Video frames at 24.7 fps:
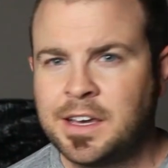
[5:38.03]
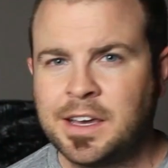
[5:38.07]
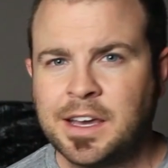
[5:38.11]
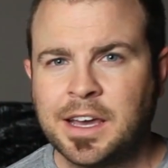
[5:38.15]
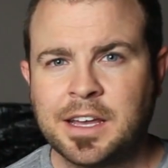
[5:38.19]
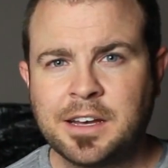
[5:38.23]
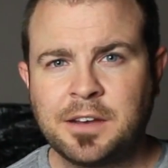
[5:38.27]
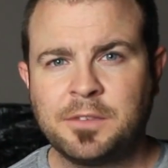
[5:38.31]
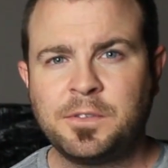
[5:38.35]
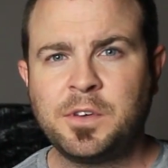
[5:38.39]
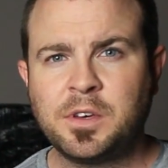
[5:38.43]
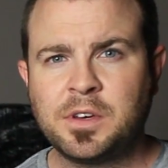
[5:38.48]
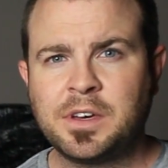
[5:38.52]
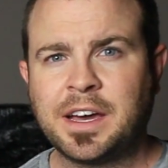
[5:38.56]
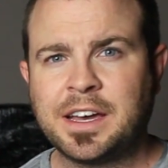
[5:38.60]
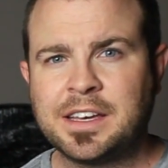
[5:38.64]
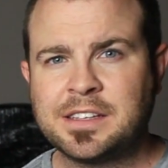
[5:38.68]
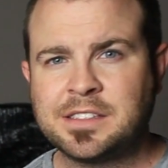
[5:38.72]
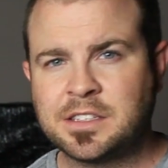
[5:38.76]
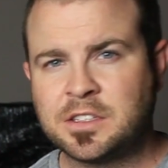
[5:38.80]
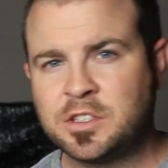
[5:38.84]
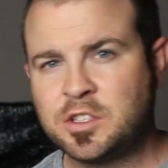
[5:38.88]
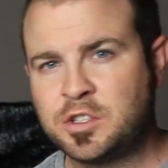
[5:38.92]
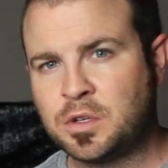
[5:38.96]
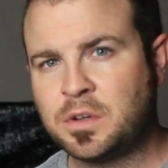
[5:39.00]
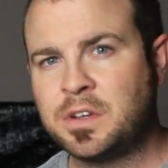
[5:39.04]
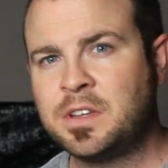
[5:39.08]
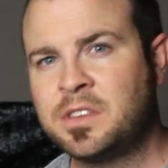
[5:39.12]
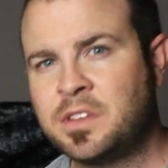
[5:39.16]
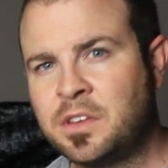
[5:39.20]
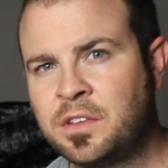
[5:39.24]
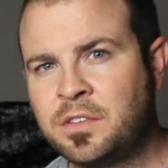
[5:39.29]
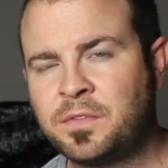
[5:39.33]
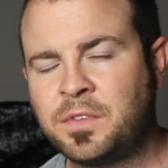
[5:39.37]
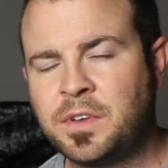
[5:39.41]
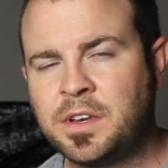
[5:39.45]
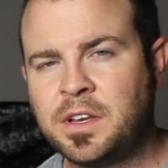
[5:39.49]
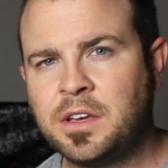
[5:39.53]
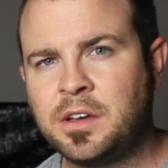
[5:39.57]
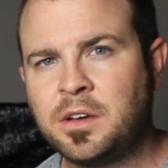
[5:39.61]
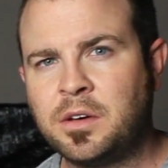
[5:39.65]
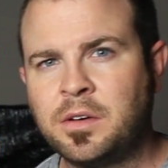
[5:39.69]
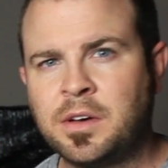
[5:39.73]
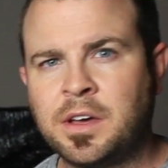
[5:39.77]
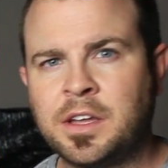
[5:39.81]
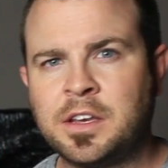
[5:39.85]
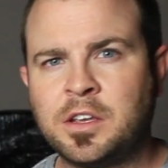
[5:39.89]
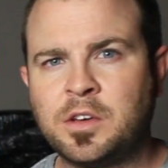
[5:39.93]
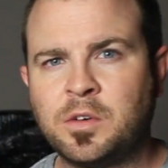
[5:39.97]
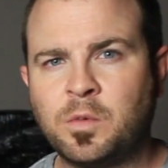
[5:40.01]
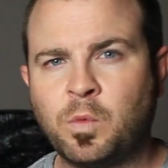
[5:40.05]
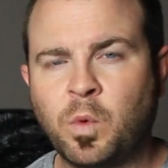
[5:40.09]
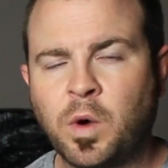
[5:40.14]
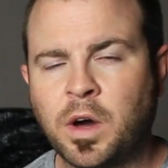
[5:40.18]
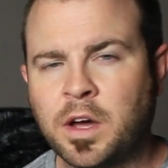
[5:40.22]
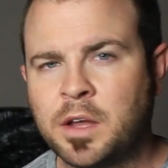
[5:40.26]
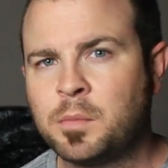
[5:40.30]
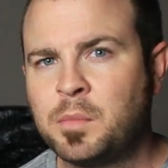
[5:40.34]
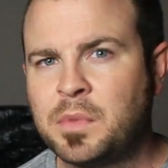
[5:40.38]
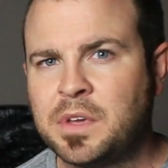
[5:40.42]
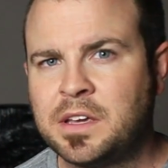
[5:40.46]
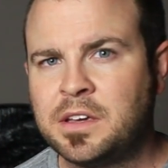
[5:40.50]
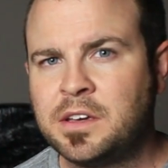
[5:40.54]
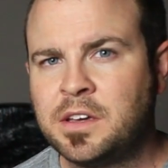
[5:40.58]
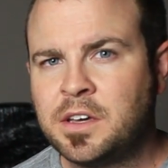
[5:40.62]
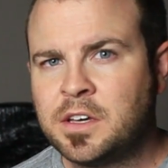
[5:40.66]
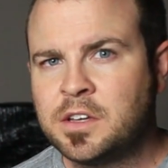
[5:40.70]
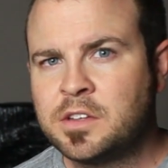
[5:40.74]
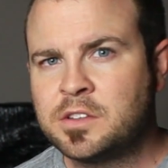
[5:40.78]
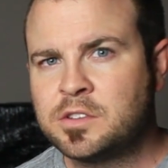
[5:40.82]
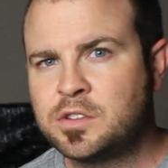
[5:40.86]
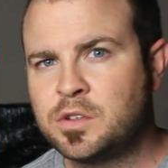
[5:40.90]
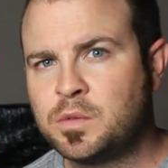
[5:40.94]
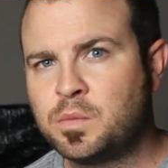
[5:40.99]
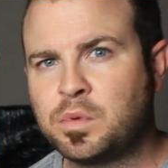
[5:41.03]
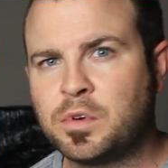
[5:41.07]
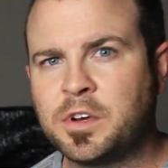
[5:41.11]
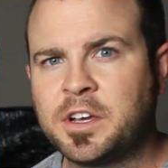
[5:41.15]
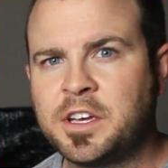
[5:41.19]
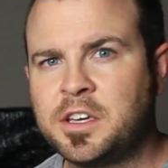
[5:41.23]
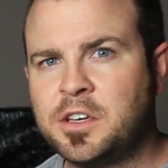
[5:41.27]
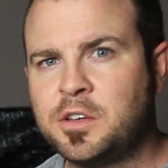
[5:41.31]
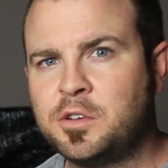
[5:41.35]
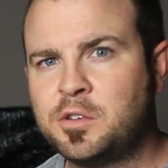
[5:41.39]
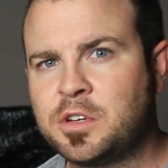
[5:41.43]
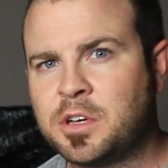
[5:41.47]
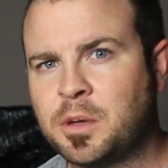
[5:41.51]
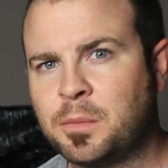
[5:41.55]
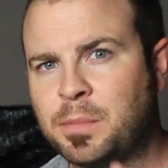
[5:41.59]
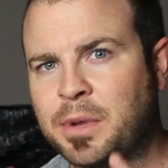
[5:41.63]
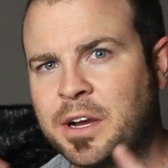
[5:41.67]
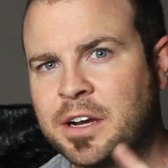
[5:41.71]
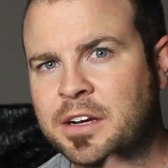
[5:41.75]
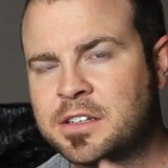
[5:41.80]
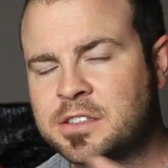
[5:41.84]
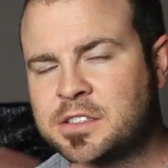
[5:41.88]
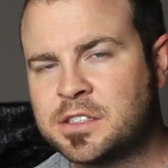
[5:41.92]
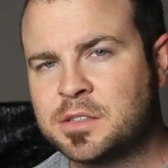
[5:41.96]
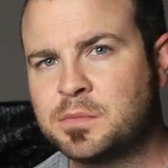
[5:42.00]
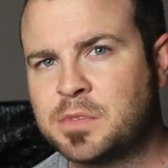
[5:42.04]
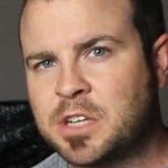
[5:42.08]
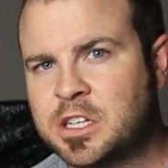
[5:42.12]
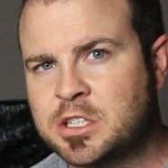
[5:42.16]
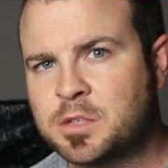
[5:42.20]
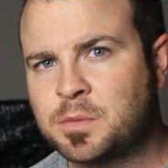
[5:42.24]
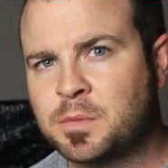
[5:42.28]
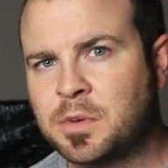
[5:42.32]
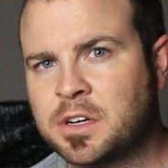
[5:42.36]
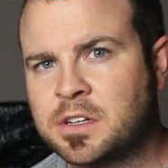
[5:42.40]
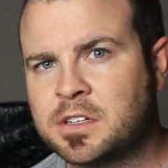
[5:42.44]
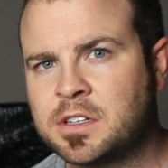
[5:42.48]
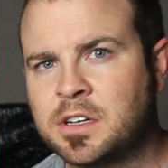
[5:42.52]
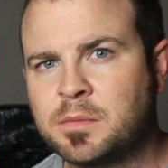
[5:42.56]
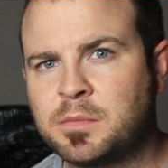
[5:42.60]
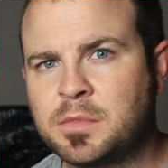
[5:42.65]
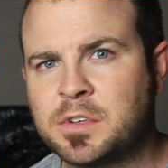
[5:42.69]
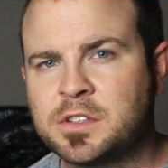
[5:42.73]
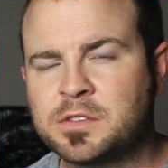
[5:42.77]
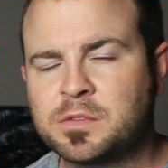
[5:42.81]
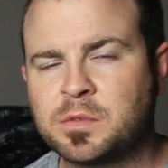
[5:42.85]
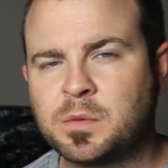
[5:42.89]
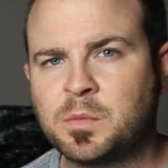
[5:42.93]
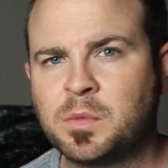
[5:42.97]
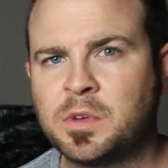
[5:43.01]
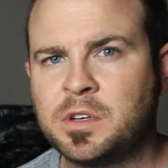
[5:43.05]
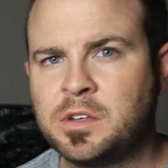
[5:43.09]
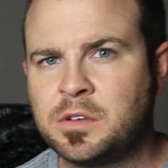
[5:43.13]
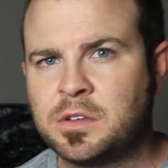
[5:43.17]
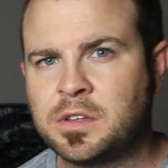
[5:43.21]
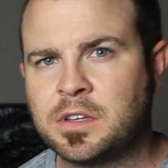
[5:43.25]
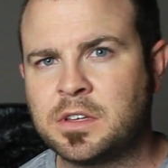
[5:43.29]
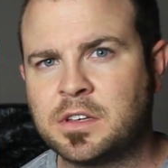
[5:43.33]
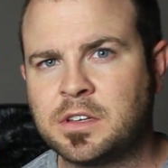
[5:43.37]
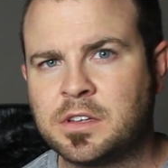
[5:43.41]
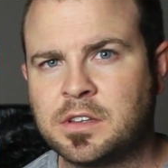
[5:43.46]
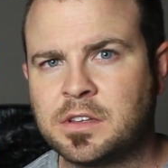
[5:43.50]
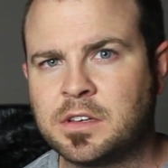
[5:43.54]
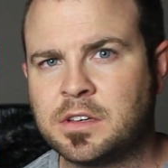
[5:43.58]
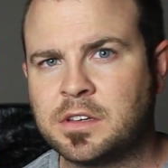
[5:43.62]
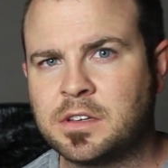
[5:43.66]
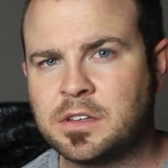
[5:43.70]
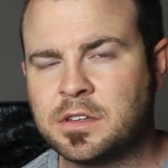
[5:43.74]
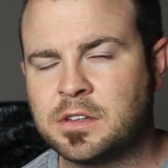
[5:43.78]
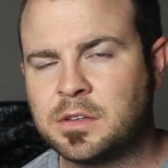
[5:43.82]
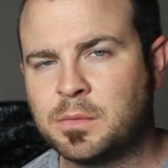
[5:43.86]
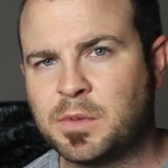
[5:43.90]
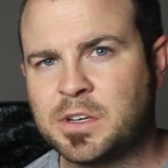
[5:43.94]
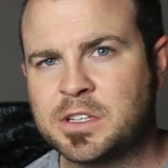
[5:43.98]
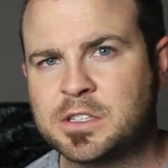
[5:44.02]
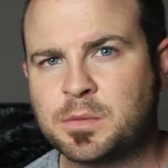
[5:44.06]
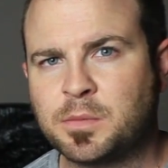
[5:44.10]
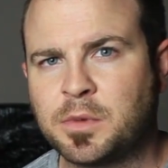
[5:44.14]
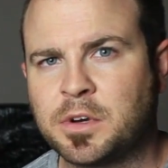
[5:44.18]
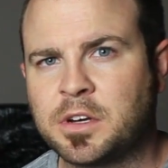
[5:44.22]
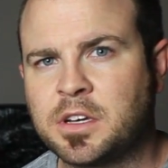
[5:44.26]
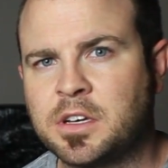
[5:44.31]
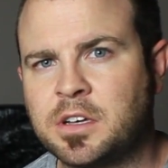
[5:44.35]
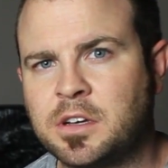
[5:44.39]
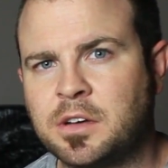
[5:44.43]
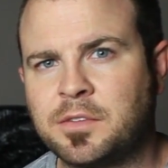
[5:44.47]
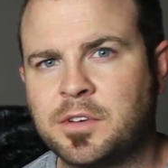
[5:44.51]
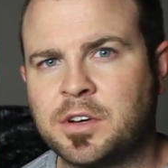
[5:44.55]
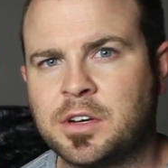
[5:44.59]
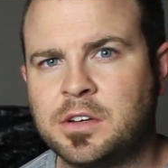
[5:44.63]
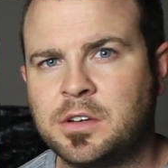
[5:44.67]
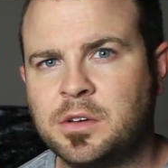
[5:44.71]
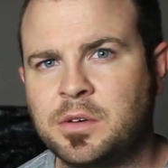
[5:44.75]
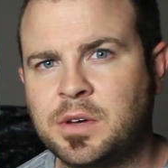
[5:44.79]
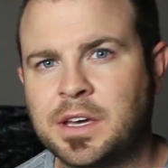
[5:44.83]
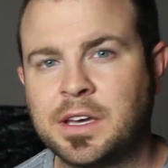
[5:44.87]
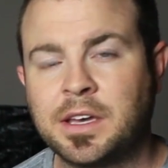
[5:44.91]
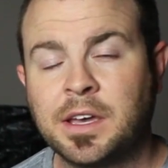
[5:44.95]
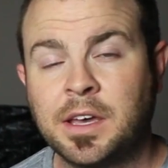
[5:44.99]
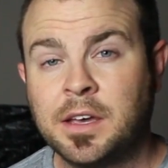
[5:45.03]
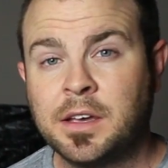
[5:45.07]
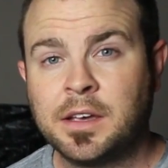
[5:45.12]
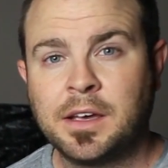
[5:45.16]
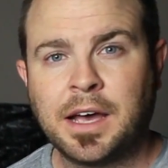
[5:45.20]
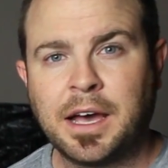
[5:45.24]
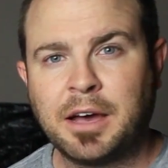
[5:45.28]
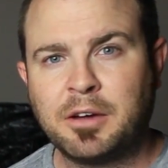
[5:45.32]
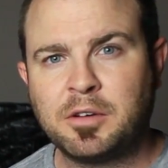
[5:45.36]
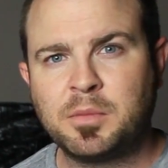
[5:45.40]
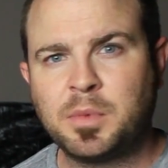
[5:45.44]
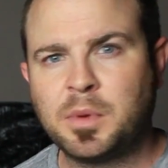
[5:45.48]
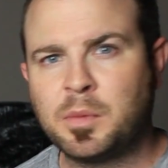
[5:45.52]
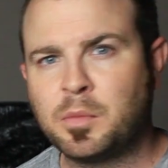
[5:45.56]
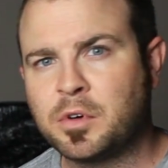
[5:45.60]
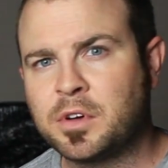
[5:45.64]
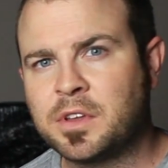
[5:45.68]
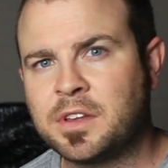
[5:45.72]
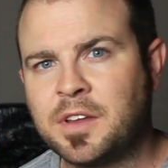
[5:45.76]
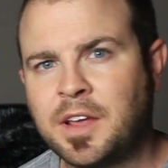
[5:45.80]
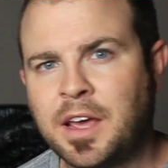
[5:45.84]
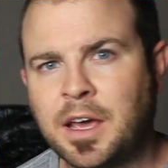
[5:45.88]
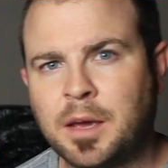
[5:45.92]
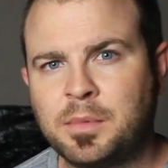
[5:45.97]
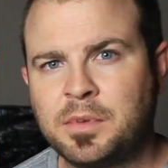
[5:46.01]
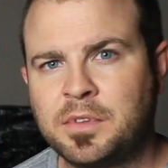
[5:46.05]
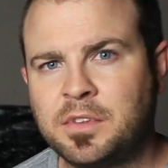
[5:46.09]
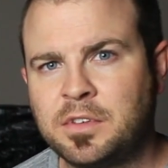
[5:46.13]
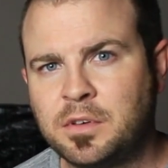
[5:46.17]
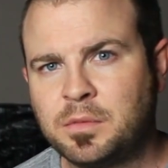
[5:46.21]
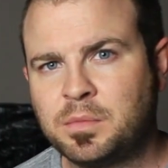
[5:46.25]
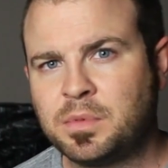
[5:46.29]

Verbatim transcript: And if you guys enjoyed this video and you want me to bring you comparison benchmark numbers when we do the, the, the benchmarking over at Newegg, I would be more than happy to.